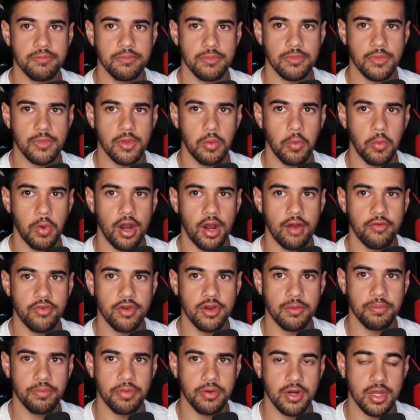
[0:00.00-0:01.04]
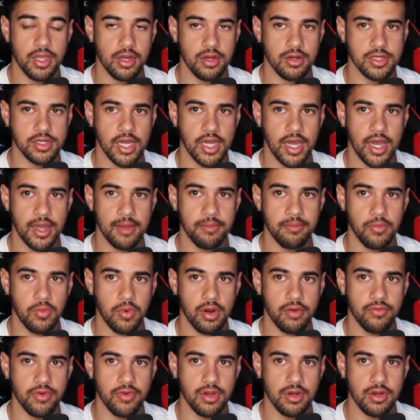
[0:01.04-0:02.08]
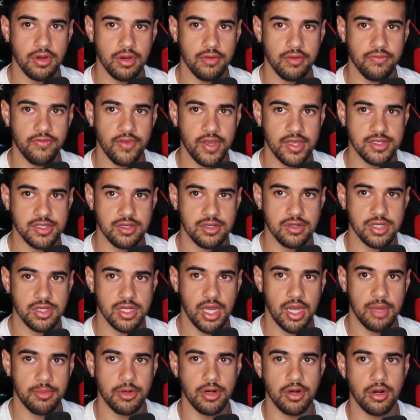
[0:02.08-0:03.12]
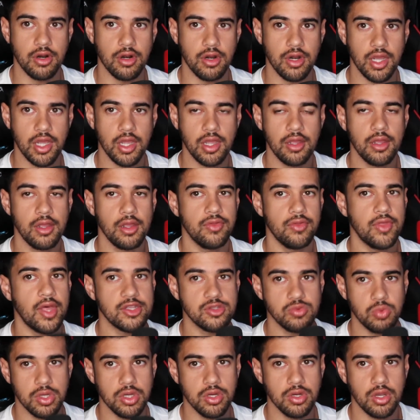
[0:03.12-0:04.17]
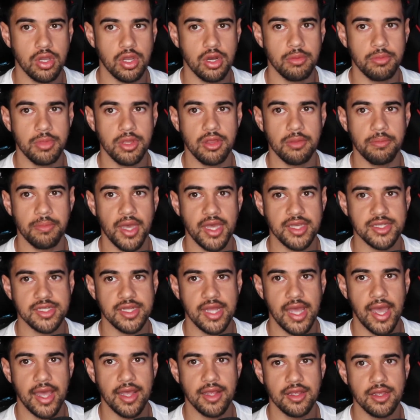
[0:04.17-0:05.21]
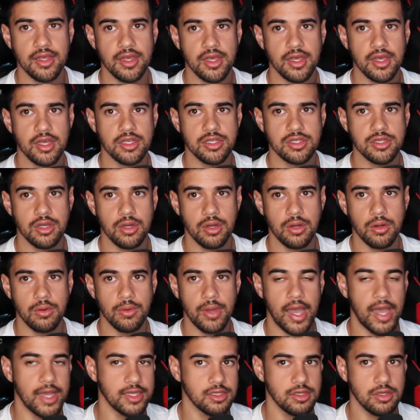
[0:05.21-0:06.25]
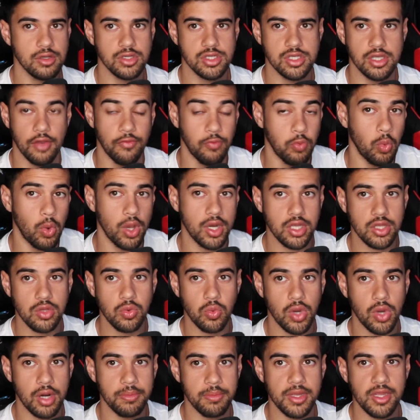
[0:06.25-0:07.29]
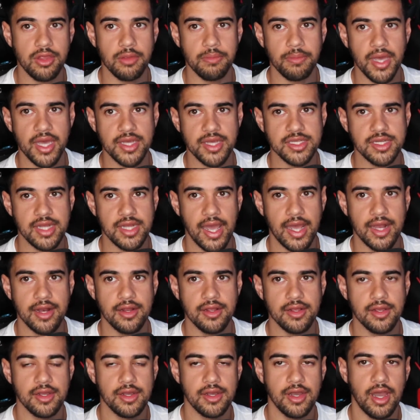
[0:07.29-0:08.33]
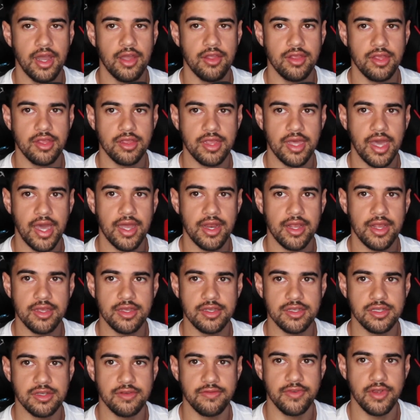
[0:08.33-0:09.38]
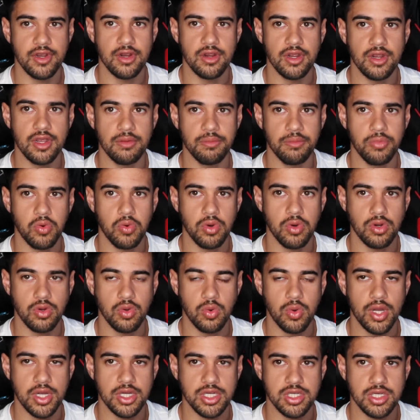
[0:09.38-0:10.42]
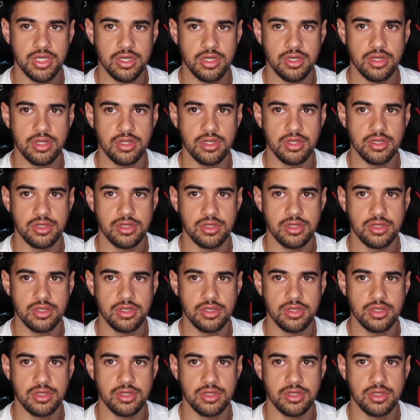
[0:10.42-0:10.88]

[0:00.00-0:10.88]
Wherever you're putting your time, wherever you're investing your time in learning, that's what you're going to be the best at. So ask yourself, what do you want to be the best at? I think that is a very important question.